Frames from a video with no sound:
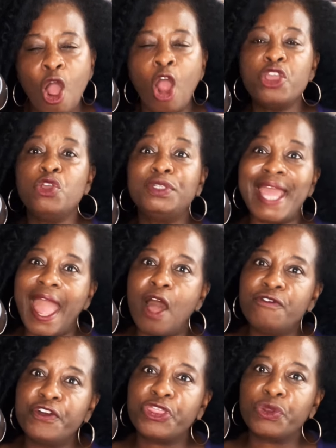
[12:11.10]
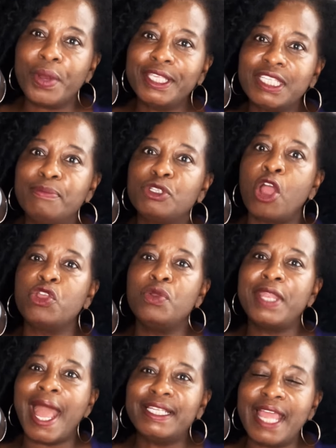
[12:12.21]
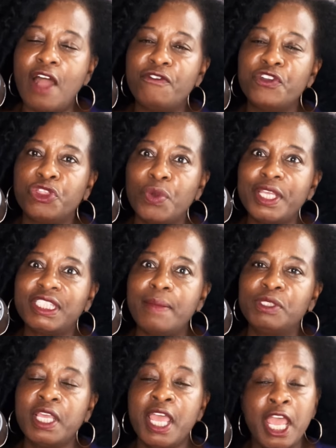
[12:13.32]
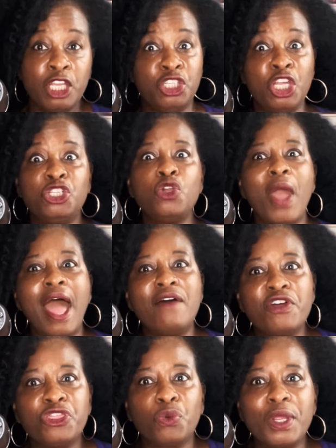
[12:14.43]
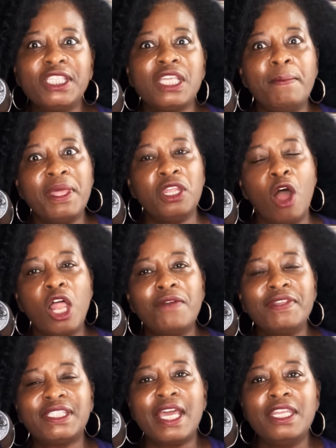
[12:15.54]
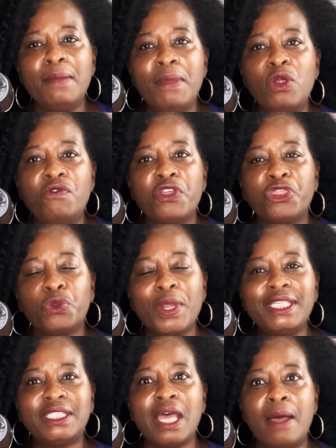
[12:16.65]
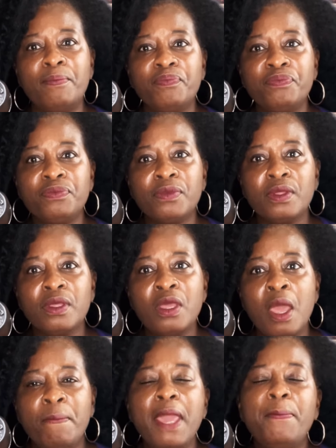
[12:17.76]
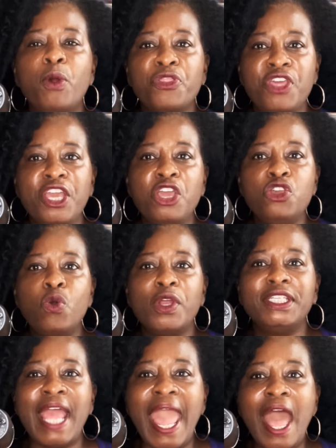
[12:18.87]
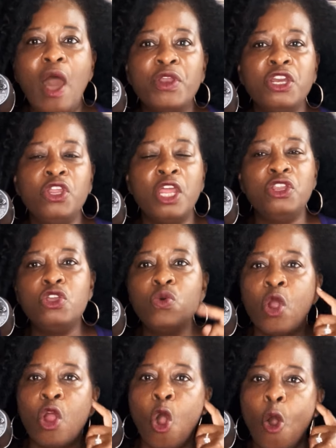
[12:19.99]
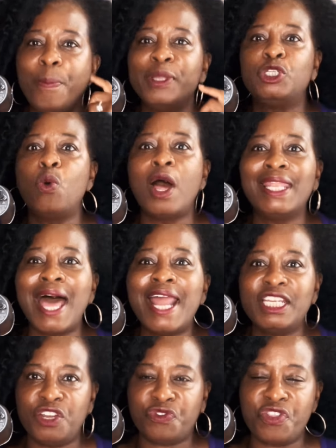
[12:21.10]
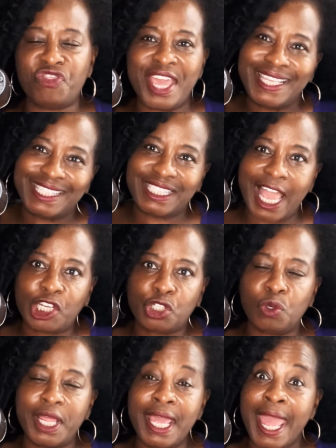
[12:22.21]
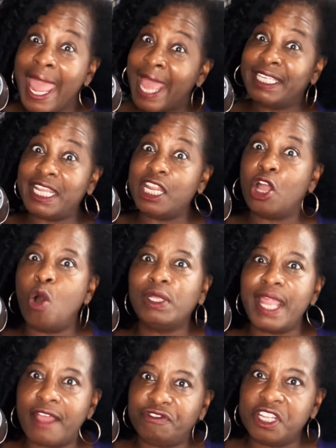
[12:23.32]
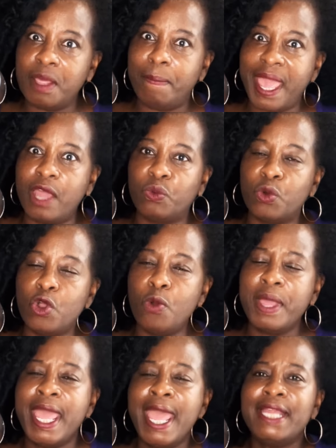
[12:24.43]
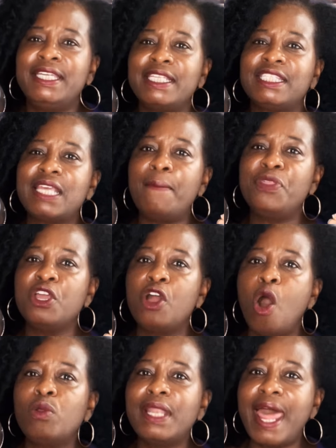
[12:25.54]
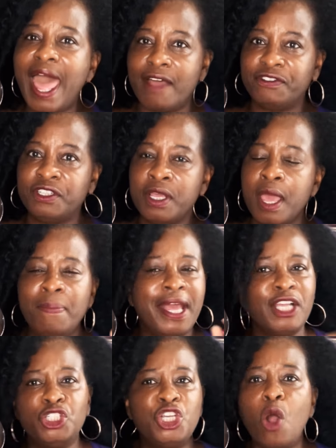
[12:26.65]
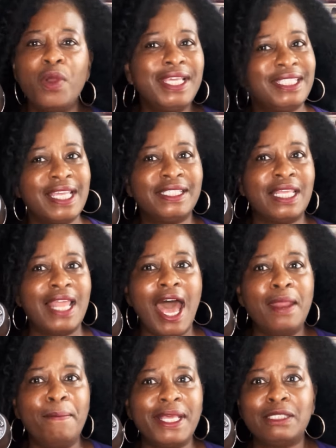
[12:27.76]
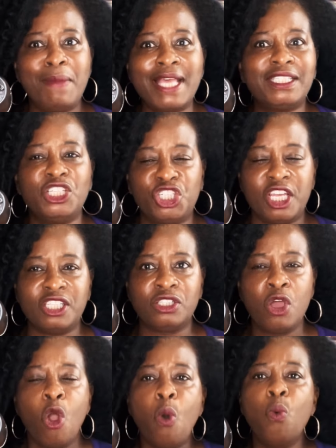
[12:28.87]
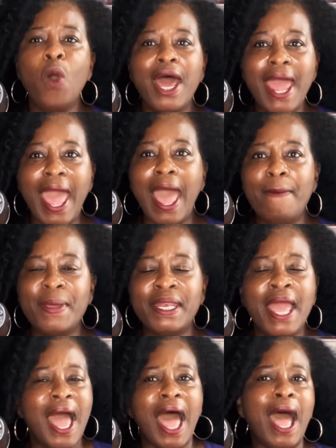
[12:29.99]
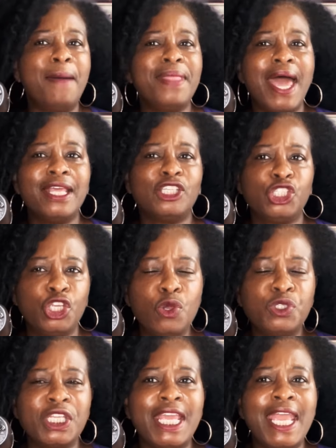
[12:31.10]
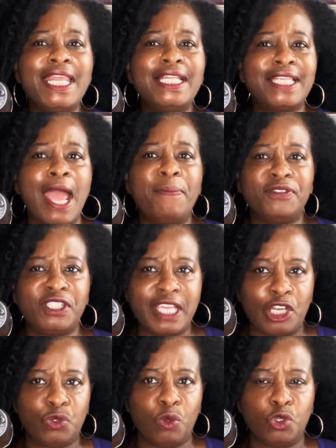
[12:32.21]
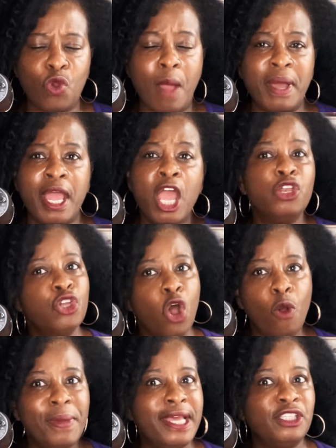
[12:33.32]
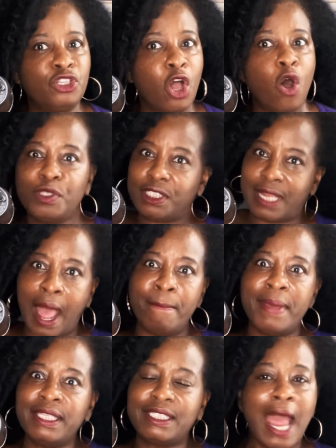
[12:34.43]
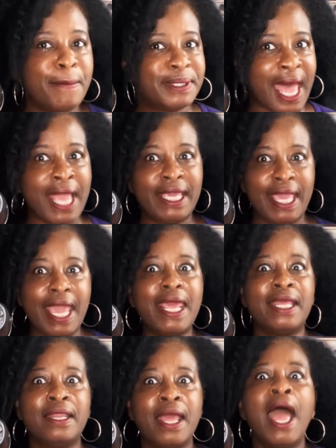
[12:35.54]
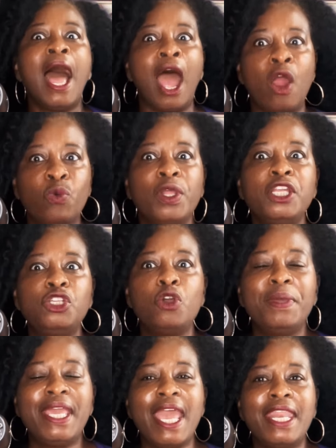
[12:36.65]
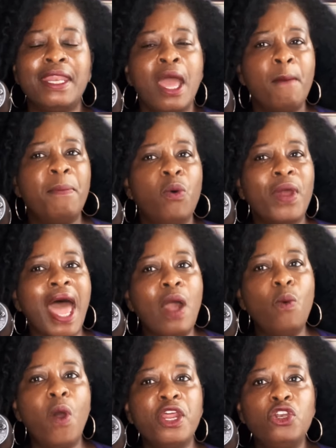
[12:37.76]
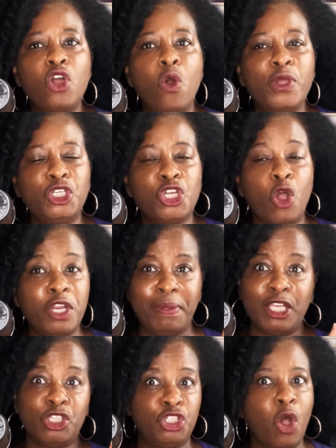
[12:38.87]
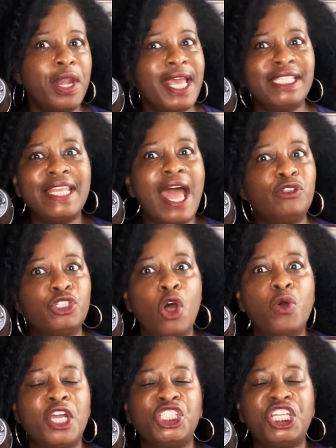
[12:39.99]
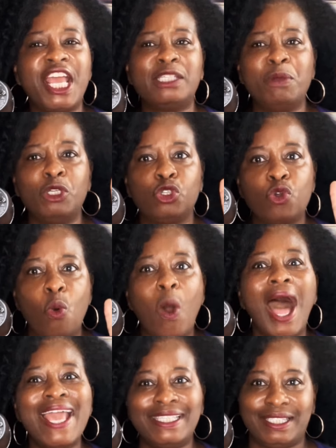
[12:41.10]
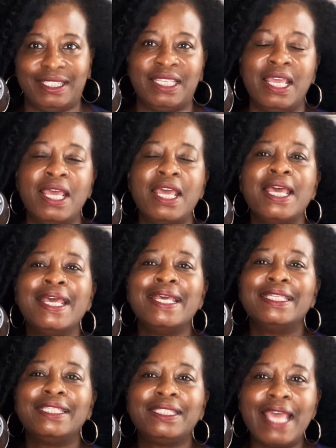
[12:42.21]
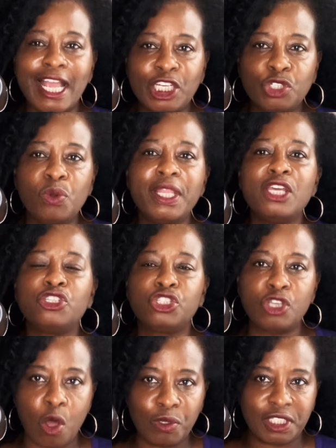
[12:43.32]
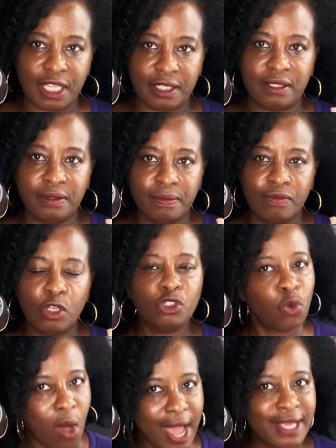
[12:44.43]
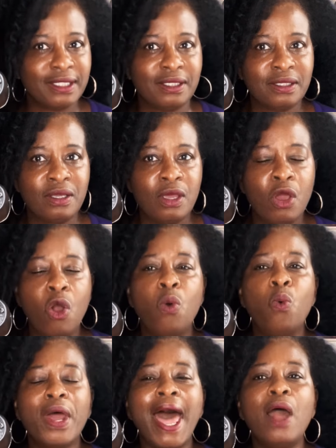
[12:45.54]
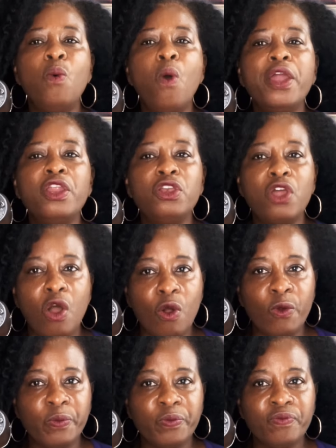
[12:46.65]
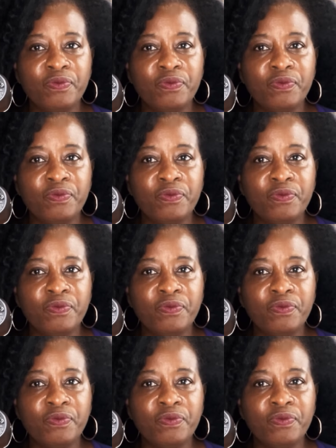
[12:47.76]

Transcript: Are you down for threesomes? Are you not down for threesomes? Did you have a threesome? And then all of a sudden, in the middle of a threesome, people are thinking you are down and, and you are open to a lot of different things sexually. And did it go left in the bedroom? Did something go left? Because Jody sends a lot of mixed messages. What happened? I'm not excusing any type of sexual trauma. No means no. Stop means stops. I get it. I really do get it. But what I want to know with Jody, because Jody has now told us she has been twice sexually assaulted. Twice. What I want to know,